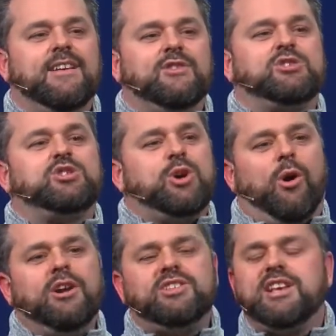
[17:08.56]
The
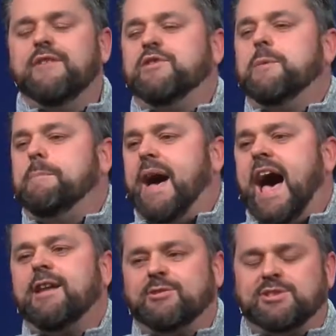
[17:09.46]
source of your
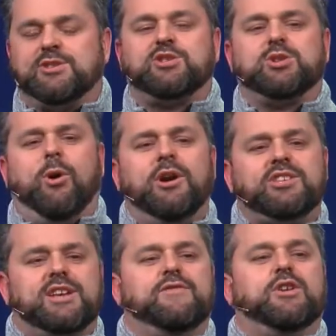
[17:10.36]
battles, the
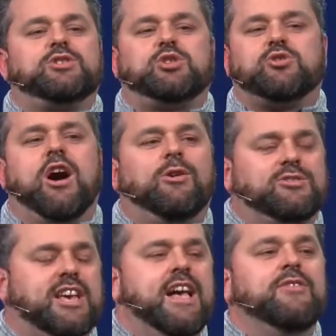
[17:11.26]
source of your
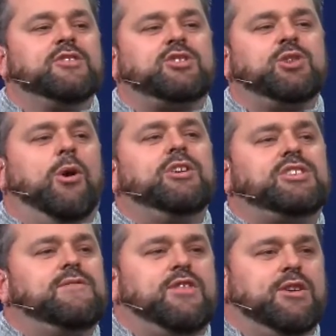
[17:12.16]
struggles, the
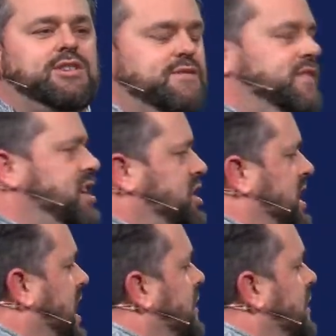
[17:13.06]
source of your division